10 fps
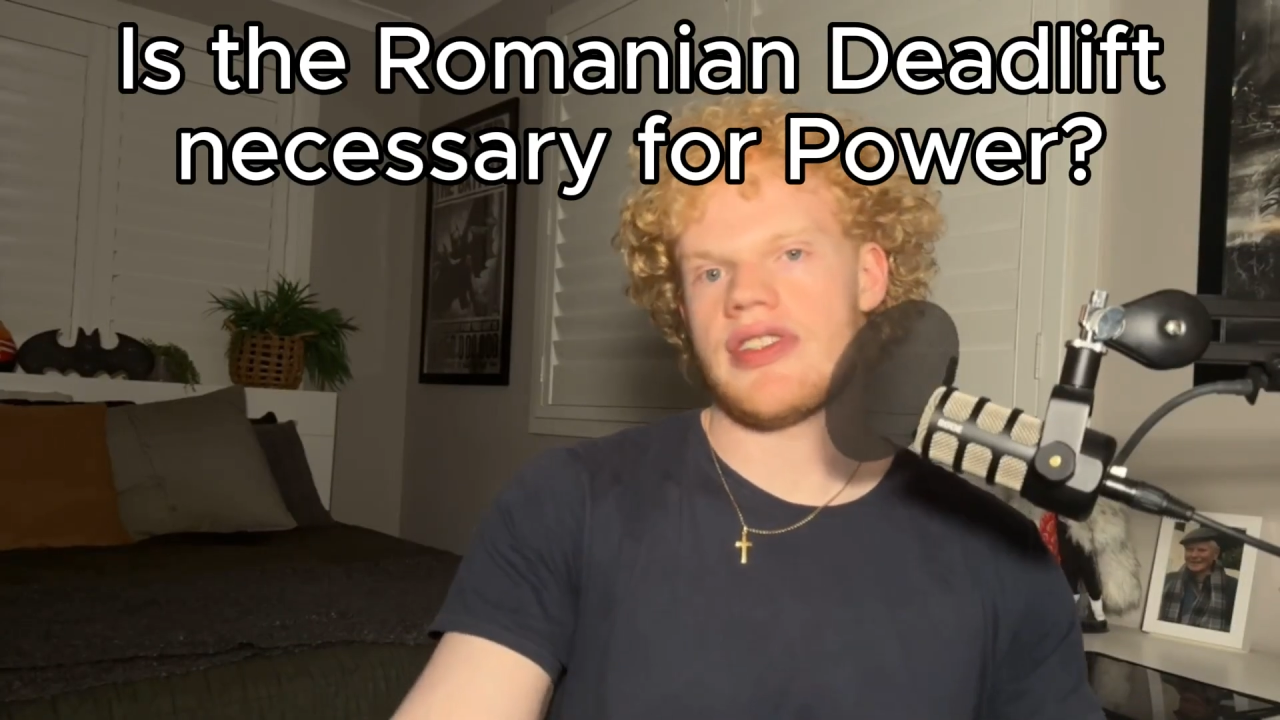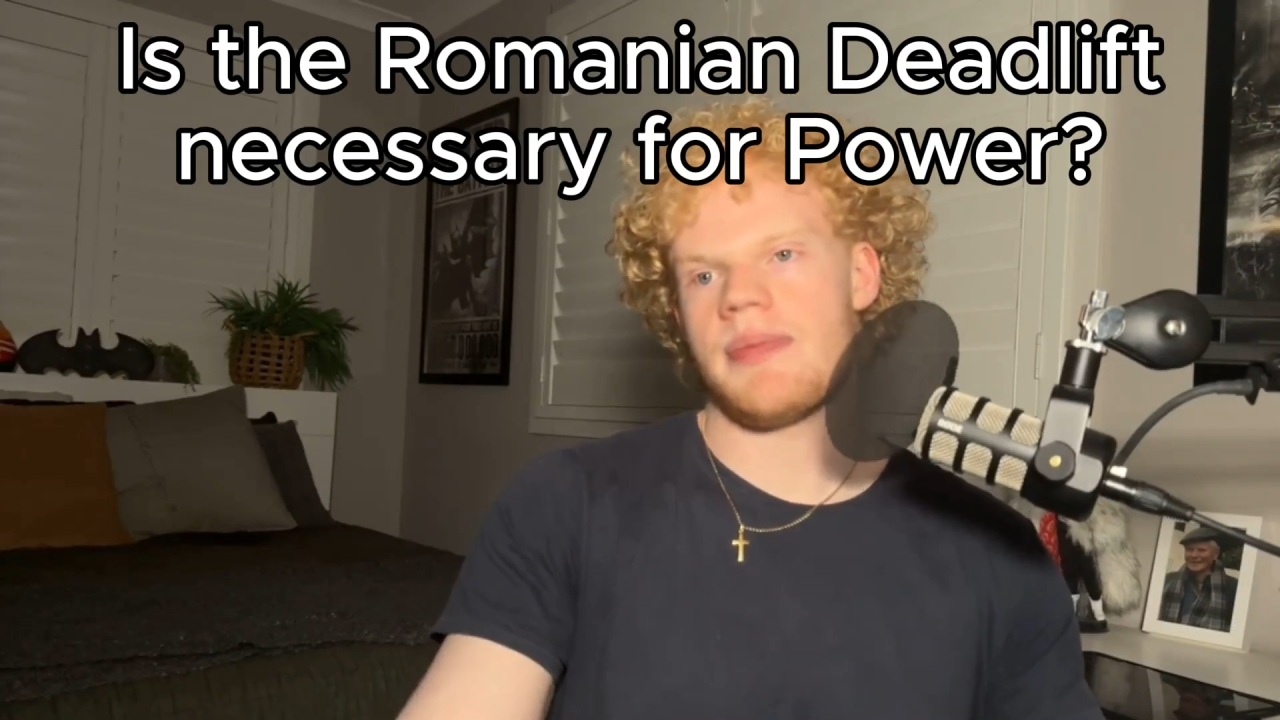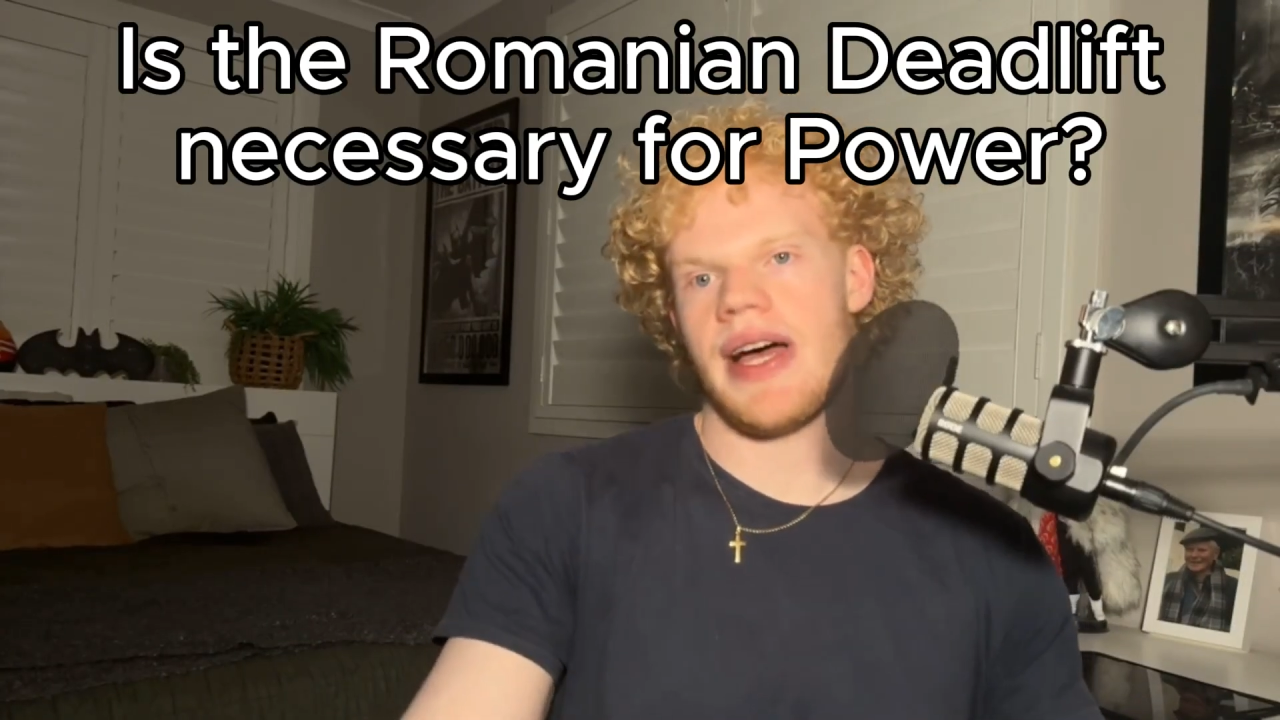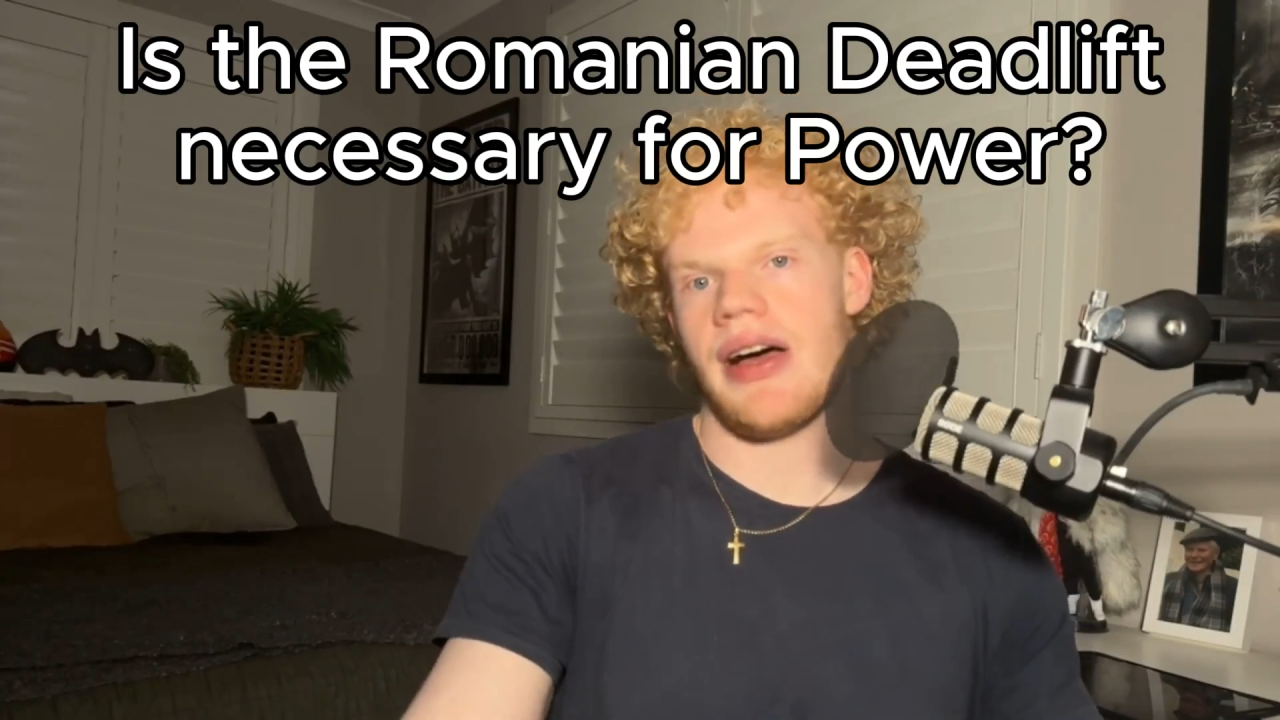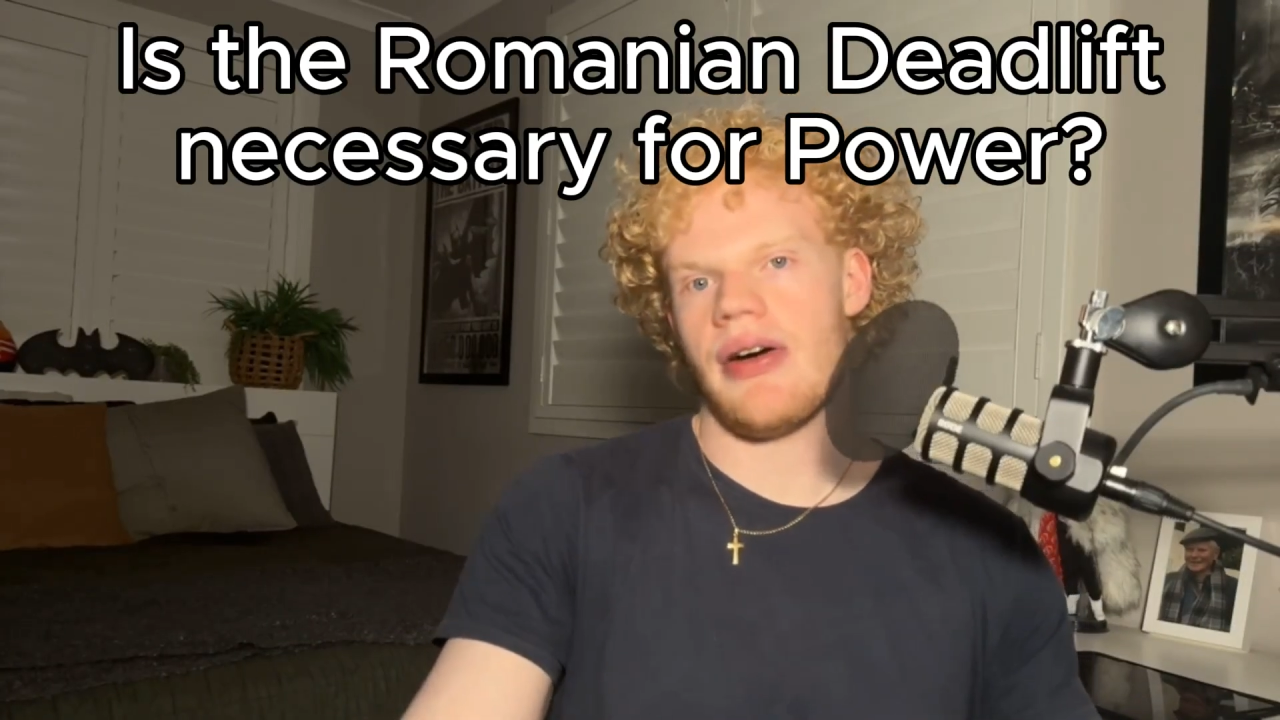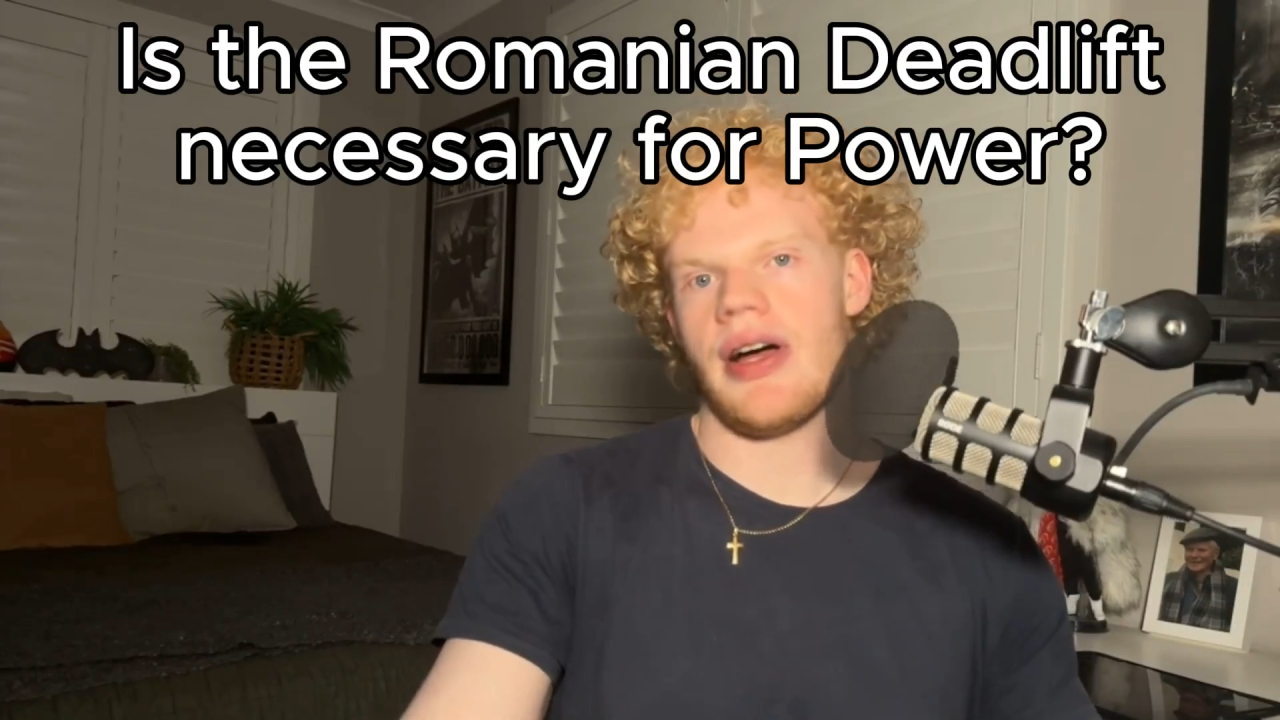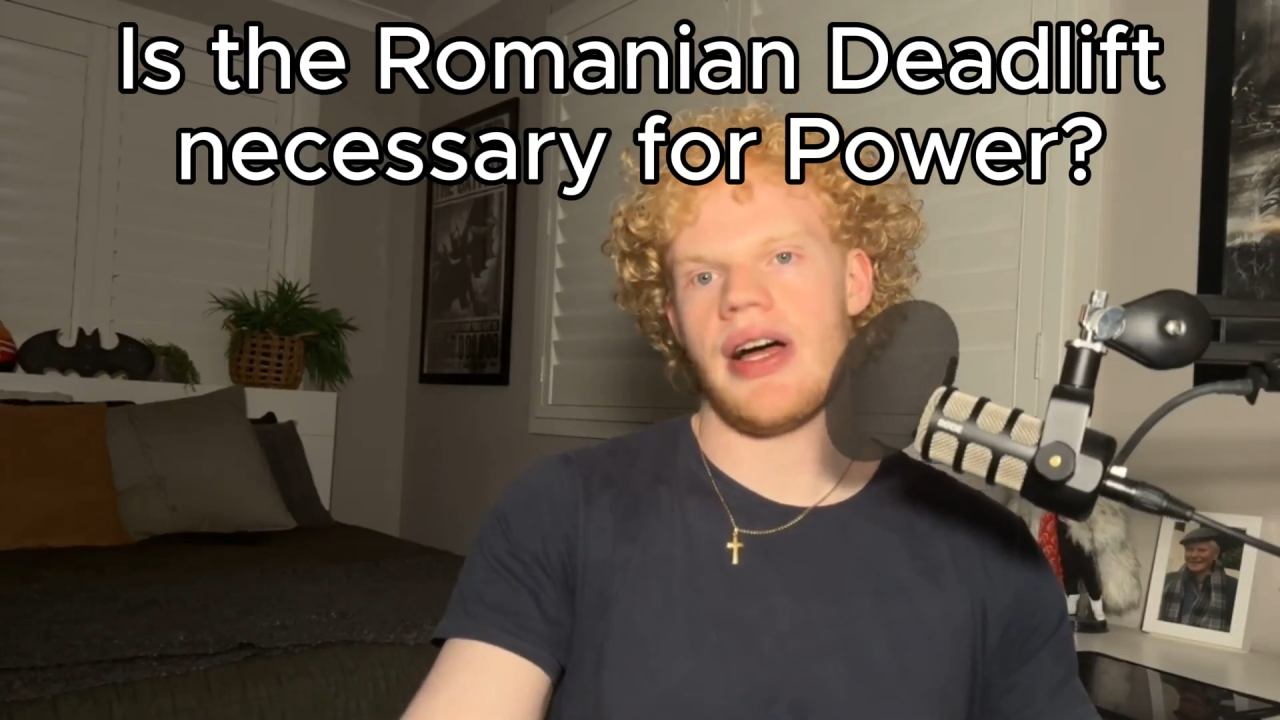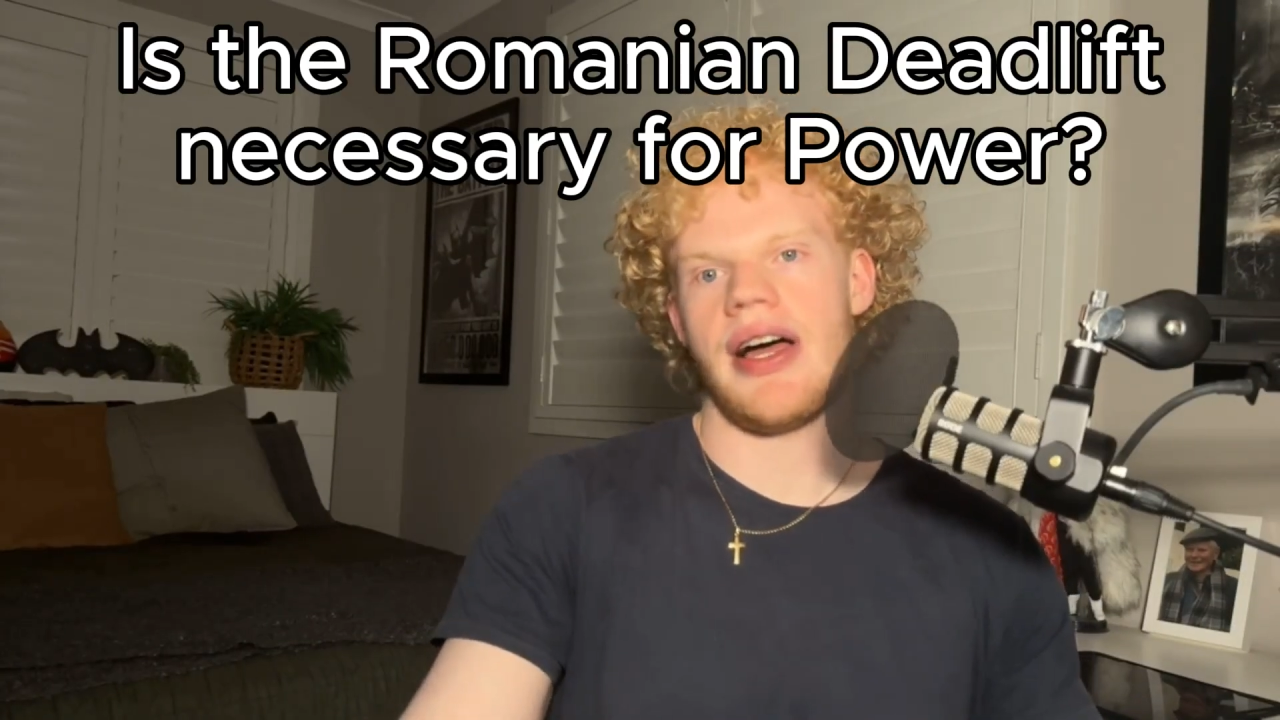is power,